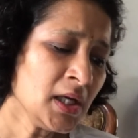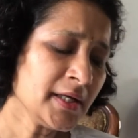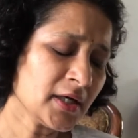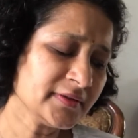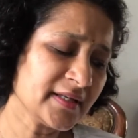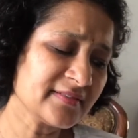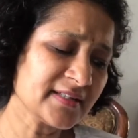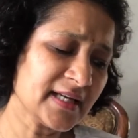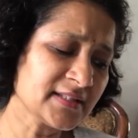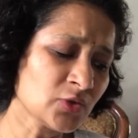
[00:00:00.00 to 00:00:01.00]
Now there is
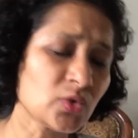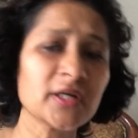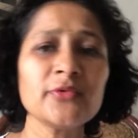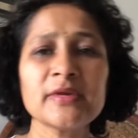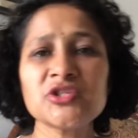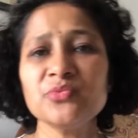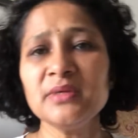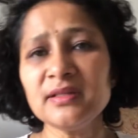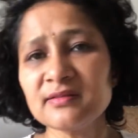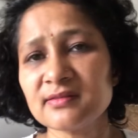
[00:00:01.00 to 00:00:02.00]
another word which
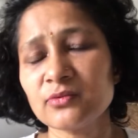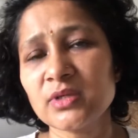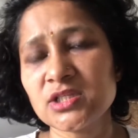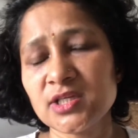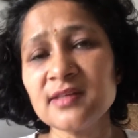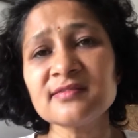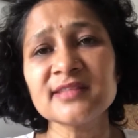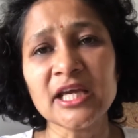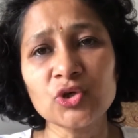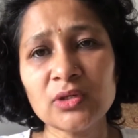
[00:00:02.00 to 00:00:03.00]
is
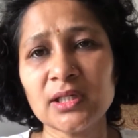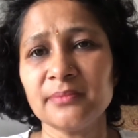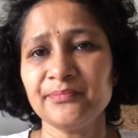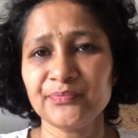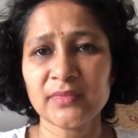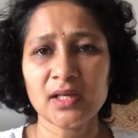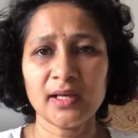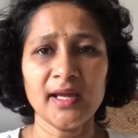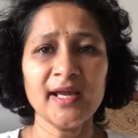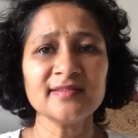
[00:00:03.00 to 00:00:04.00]
secular.
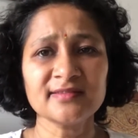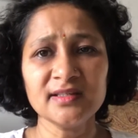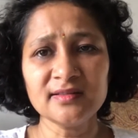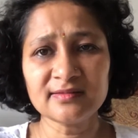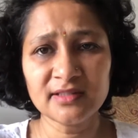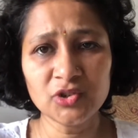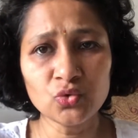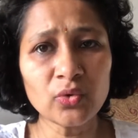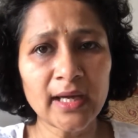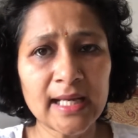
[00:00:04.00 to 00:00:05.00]

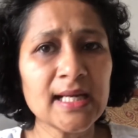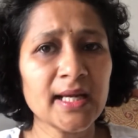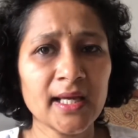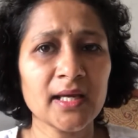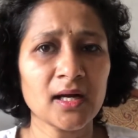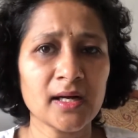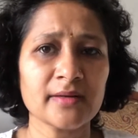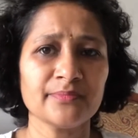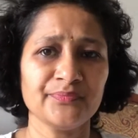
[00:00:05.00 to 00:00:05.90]
SECULAR.